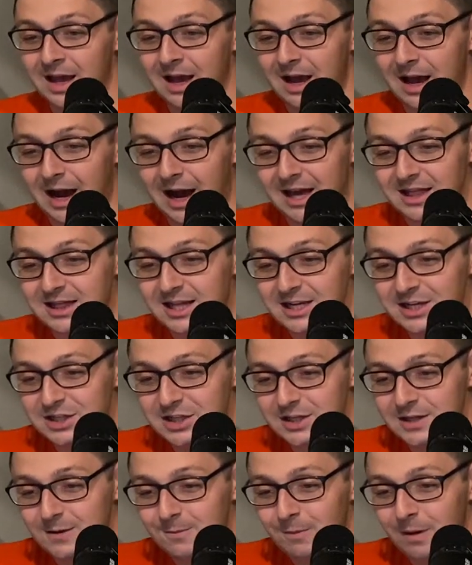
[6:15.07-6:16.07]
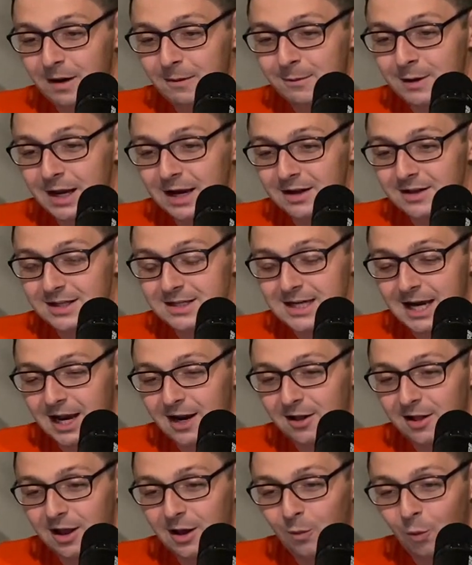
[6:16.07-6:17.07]
I think she maybe held the
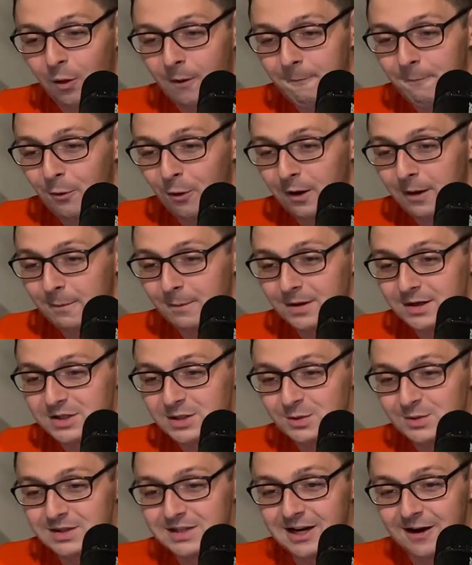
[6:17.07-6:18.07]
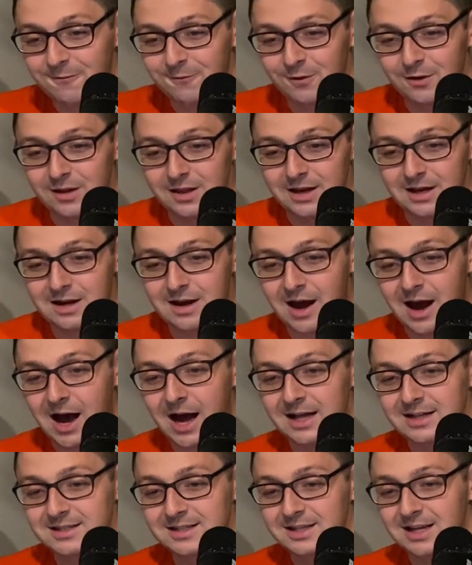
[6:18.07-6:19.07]
title at one point, but she was definitely
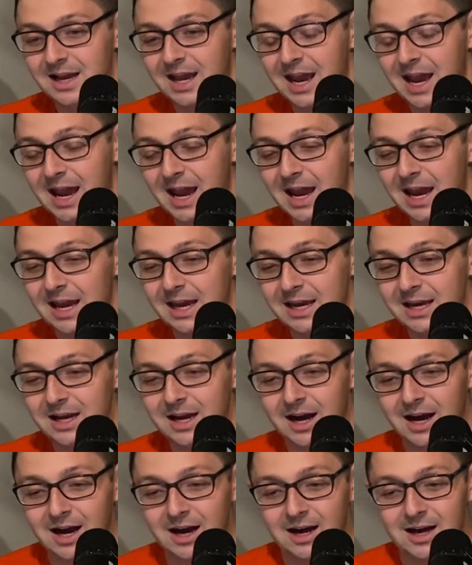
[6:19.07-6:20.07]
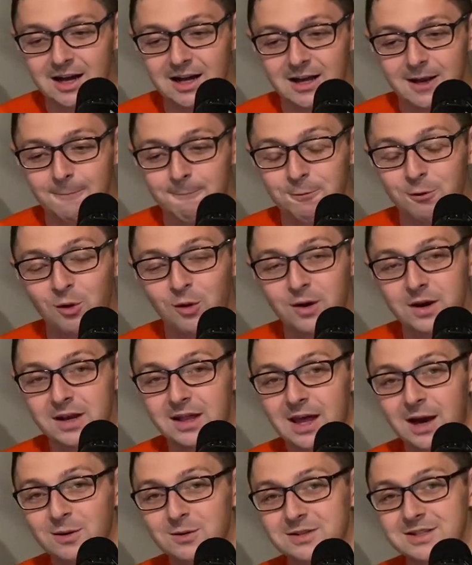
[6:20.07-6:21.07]
not a employee
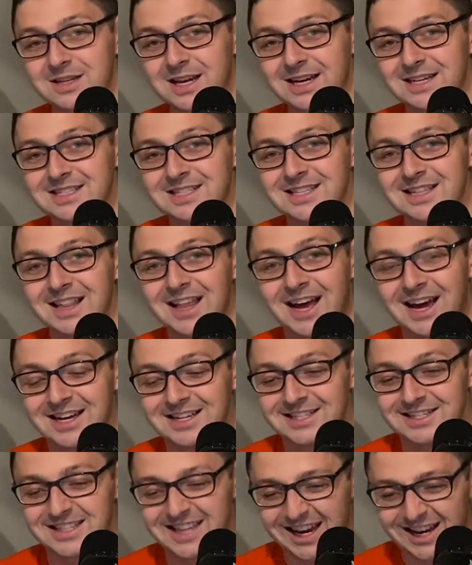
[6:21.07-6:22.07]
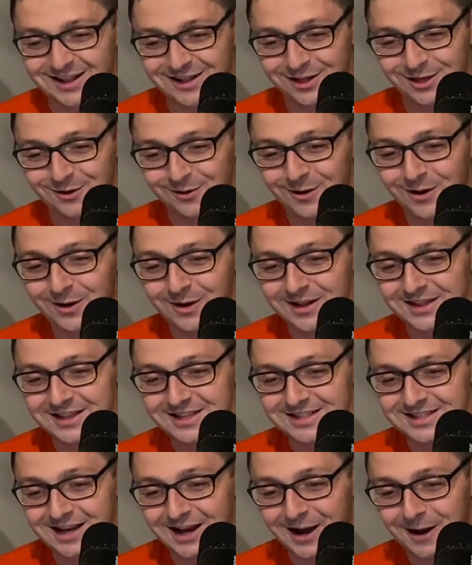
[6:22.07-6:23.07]
that was next in line to take the throne at the
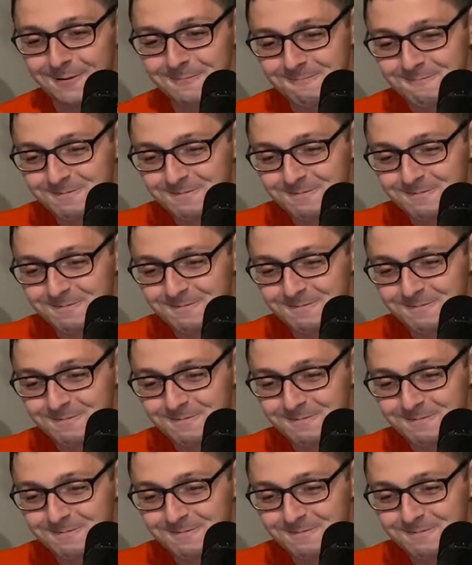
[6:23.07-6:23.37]
time.